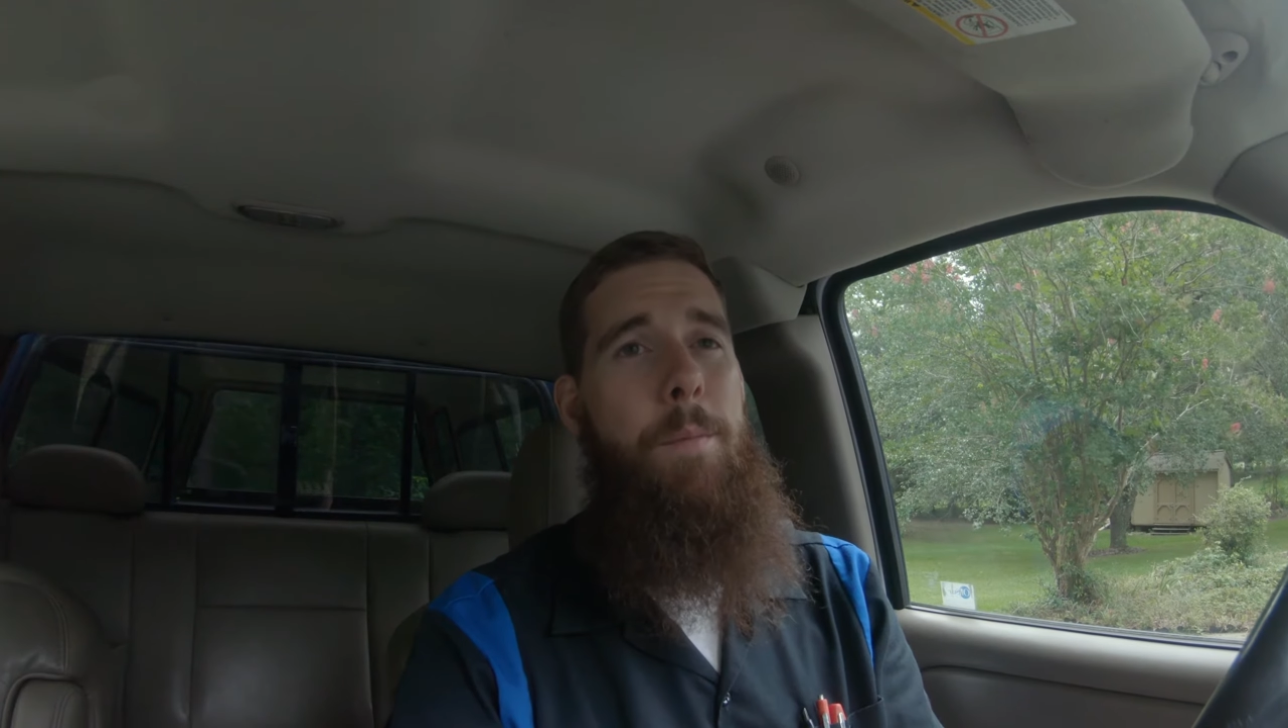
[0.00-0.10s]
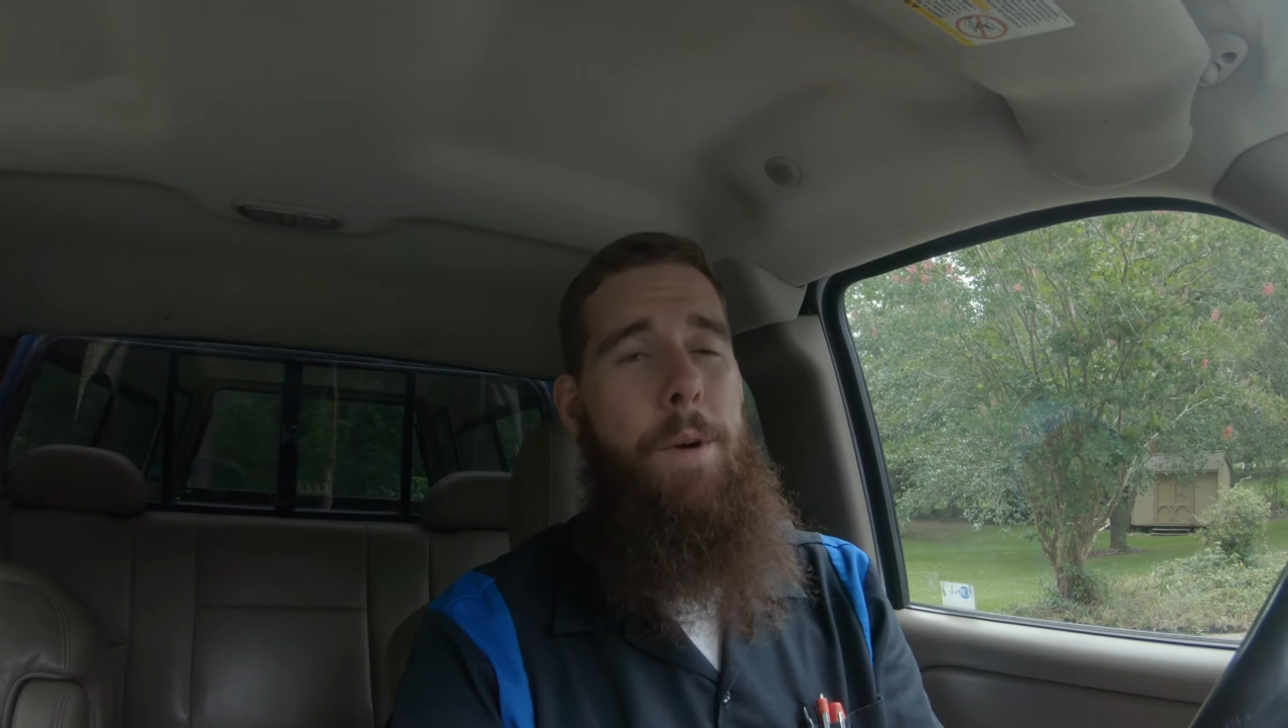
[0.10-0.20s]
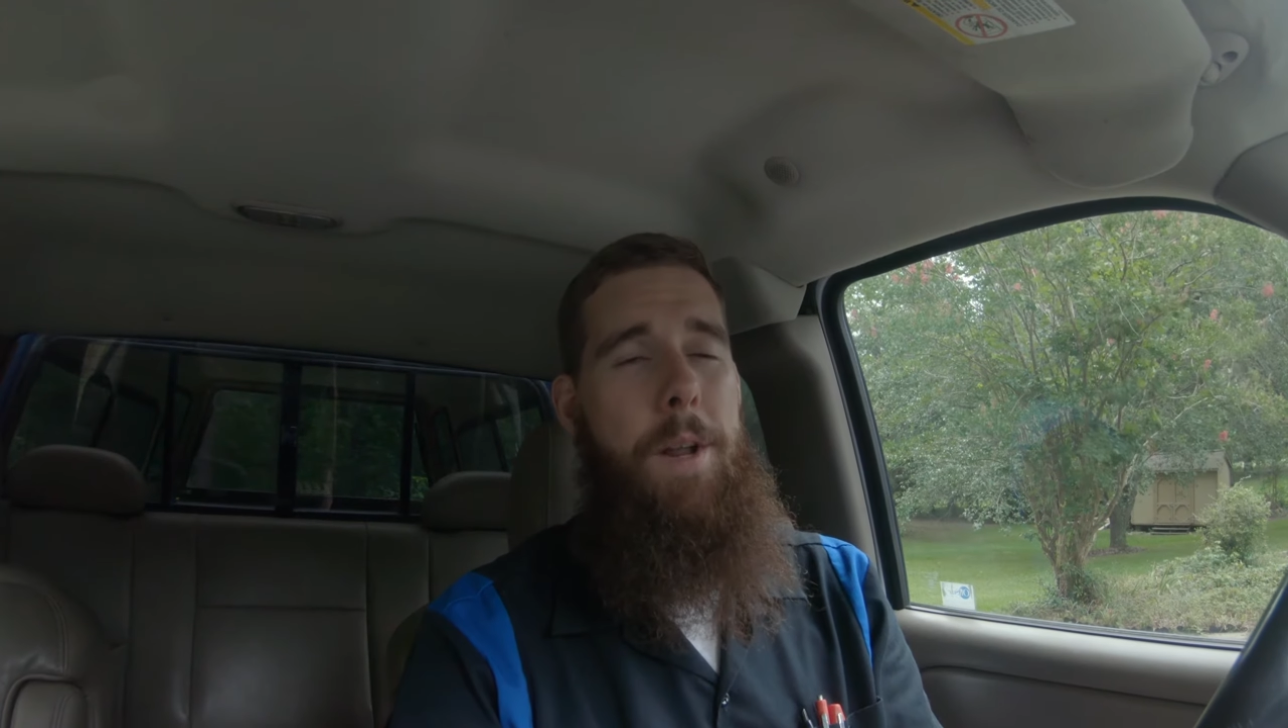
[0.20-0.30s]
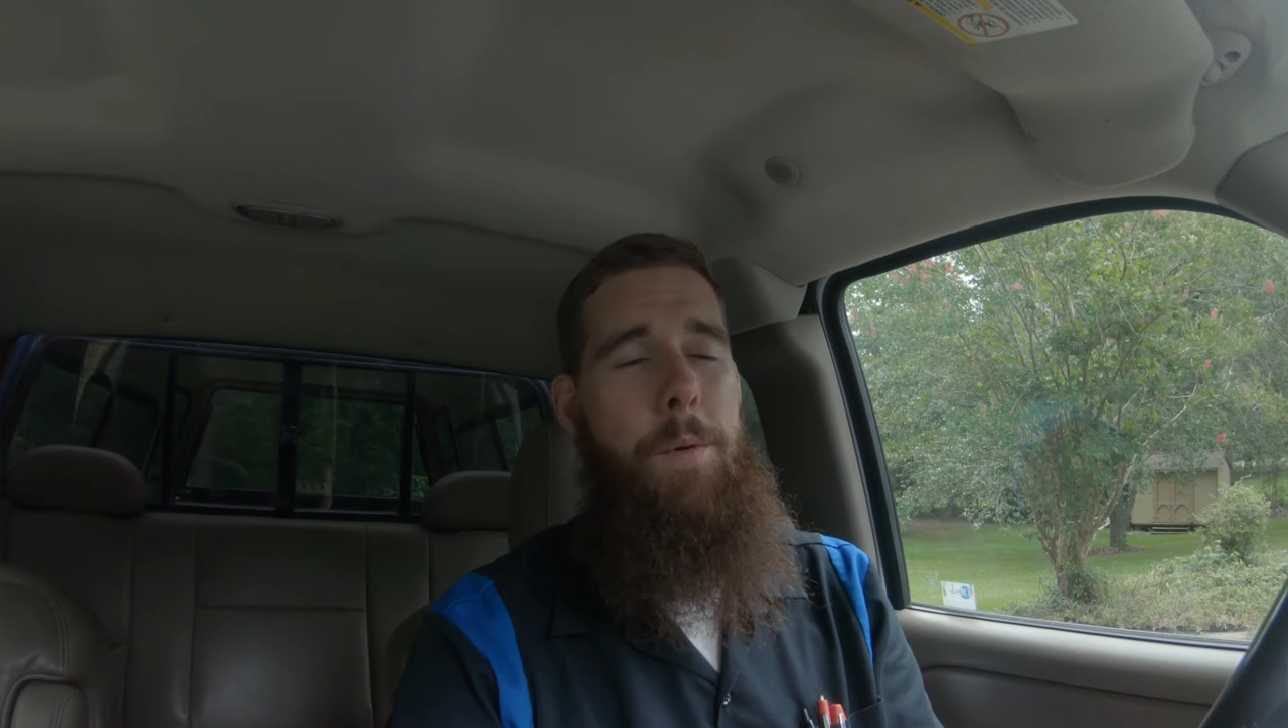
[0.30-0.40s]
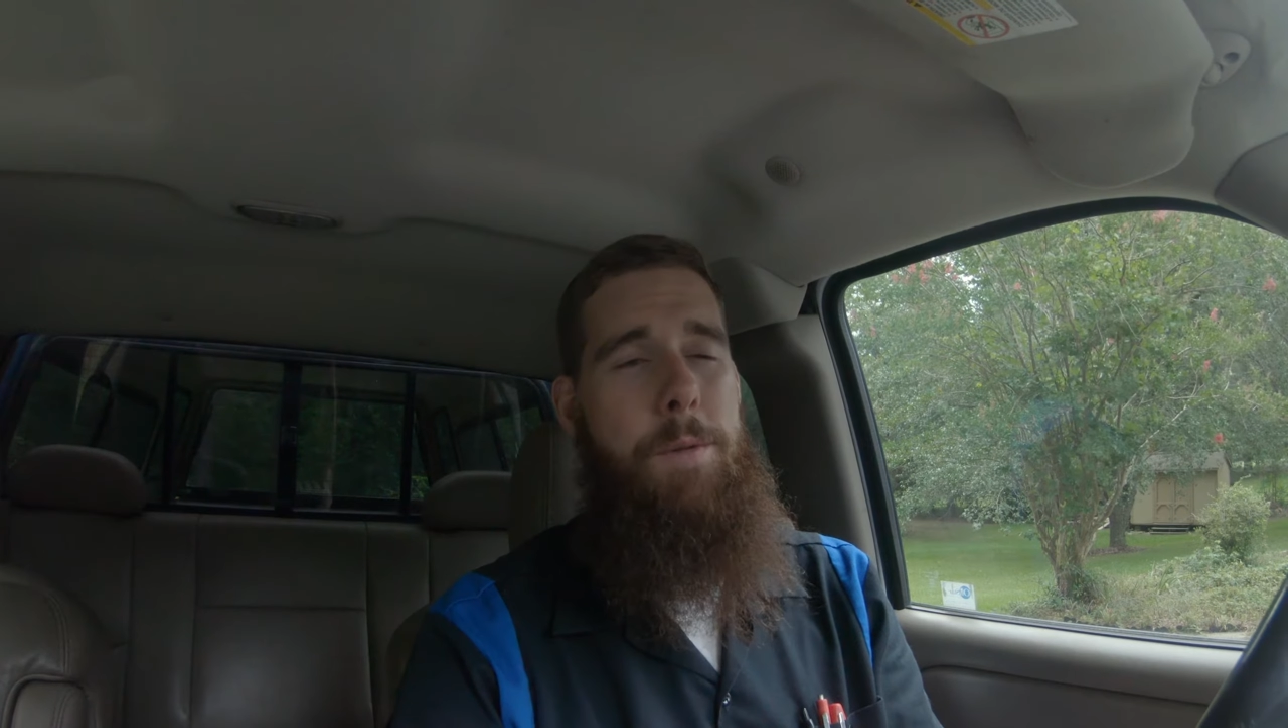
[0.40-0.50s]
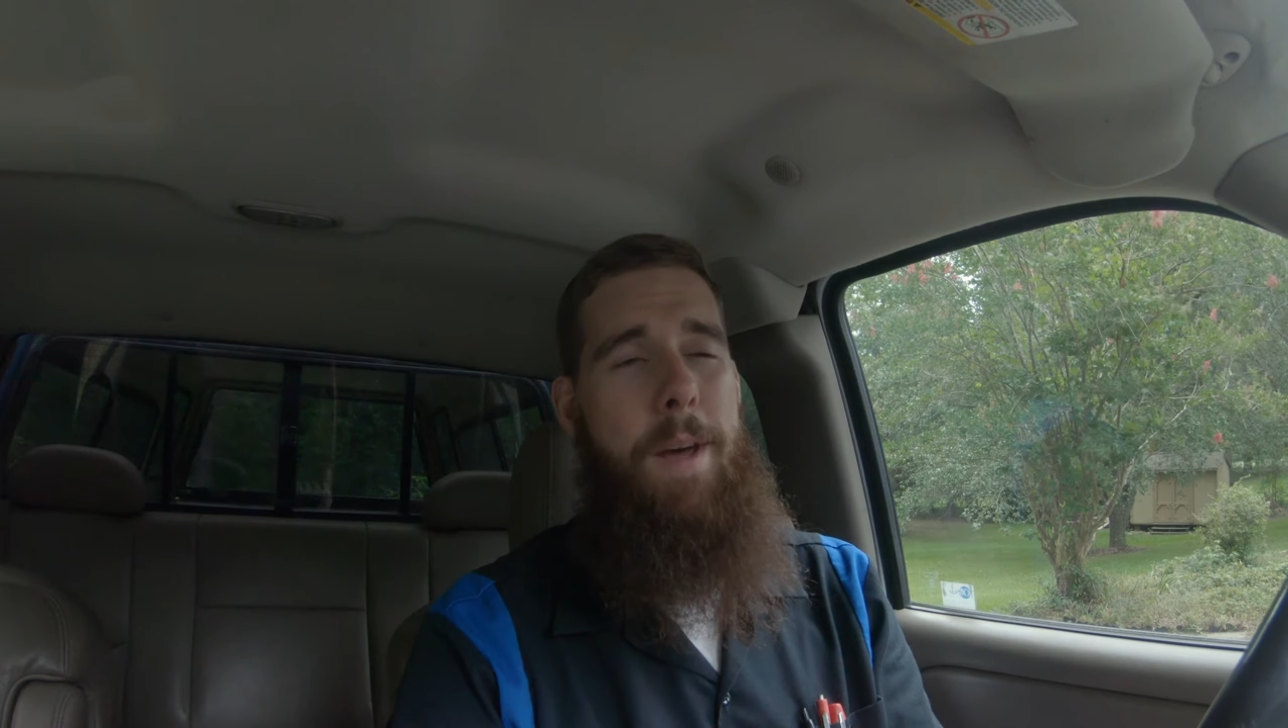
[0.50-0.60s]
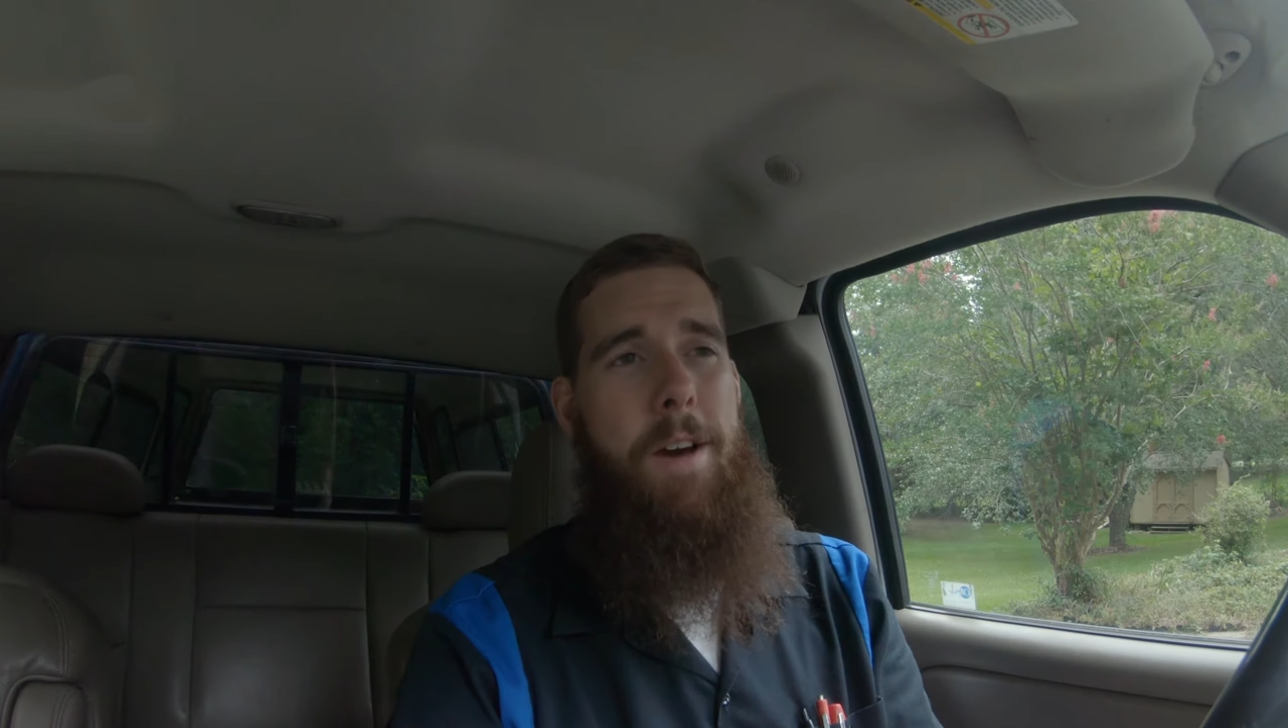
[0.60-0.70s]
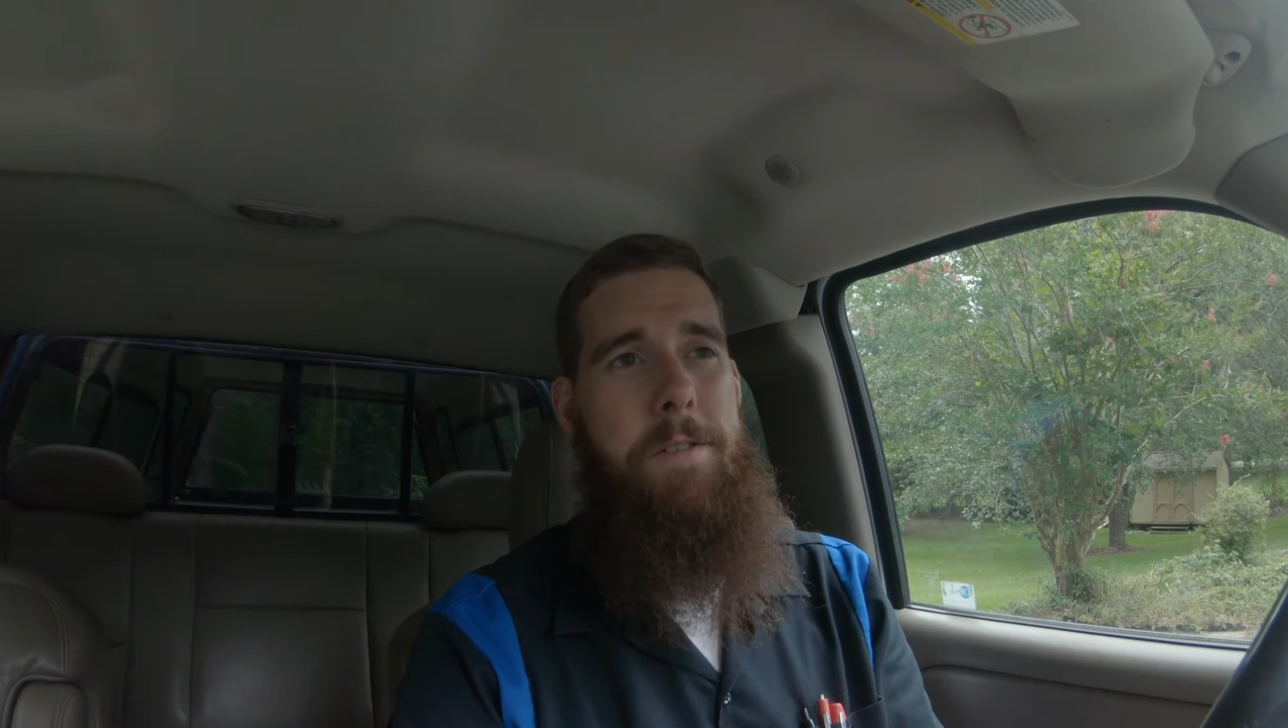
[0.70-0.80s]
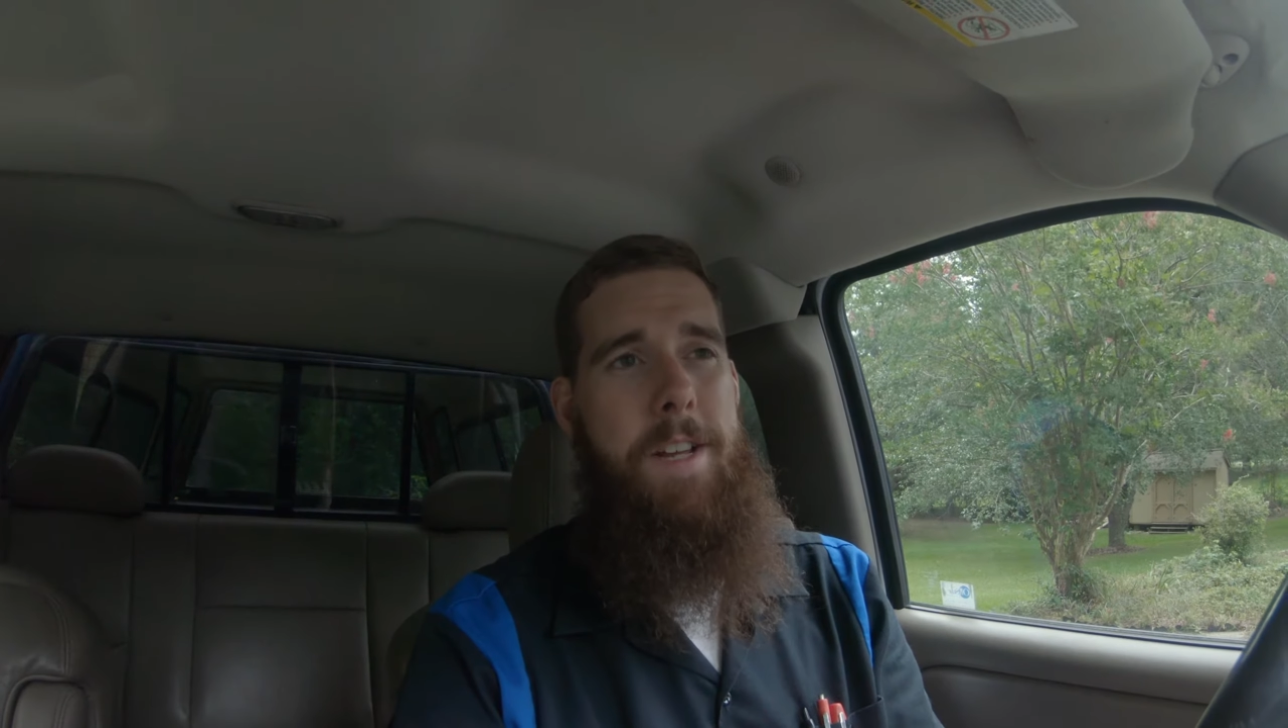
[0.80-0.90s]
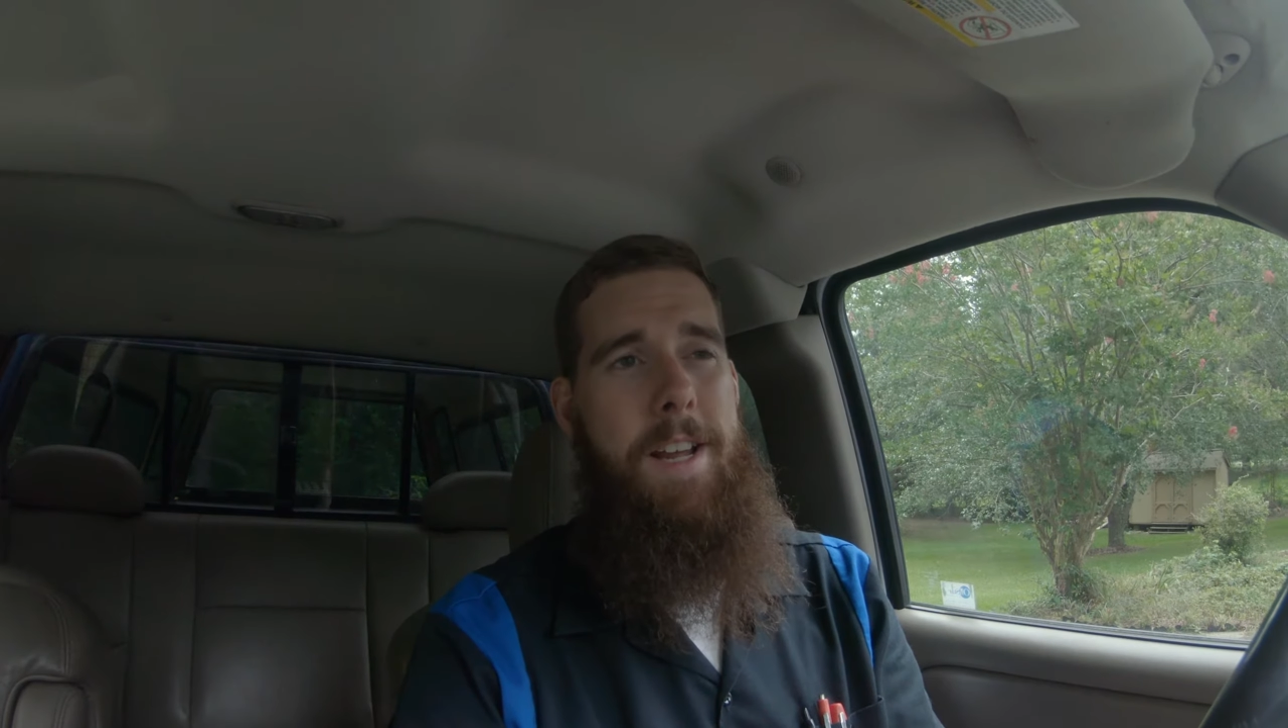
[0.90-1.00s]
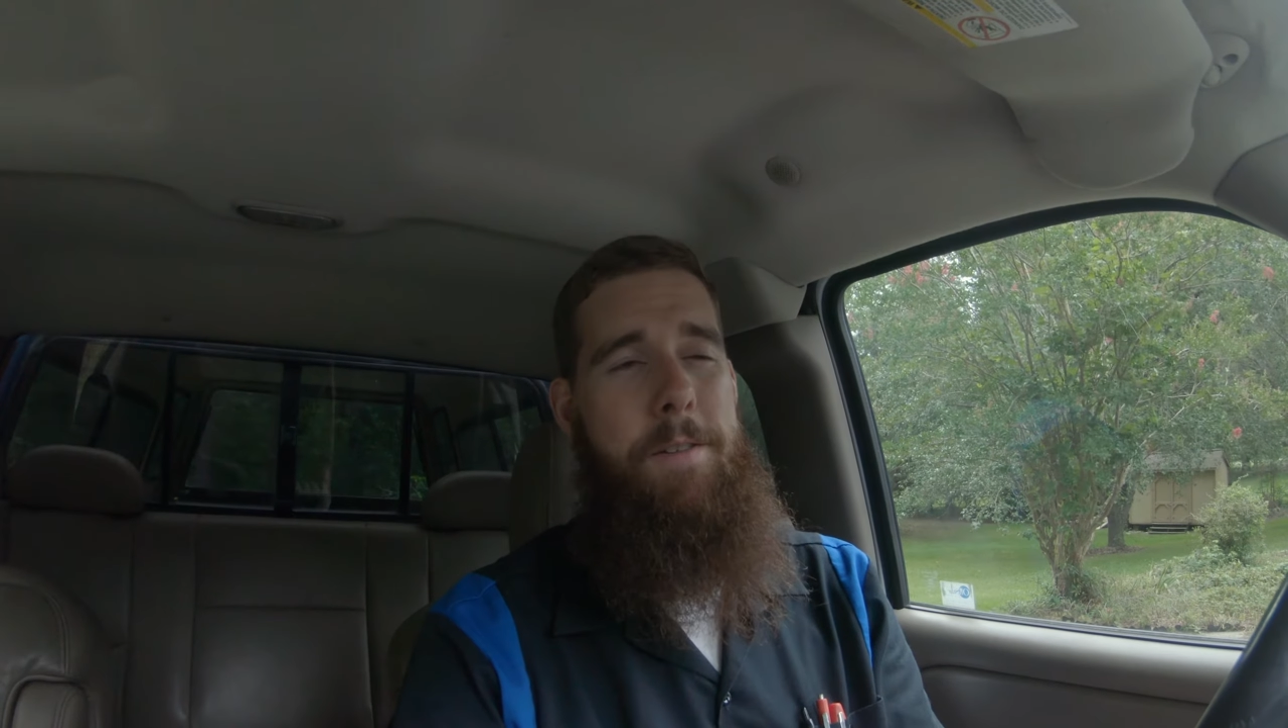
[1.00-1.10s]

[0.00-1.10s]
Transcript: but it was bouncing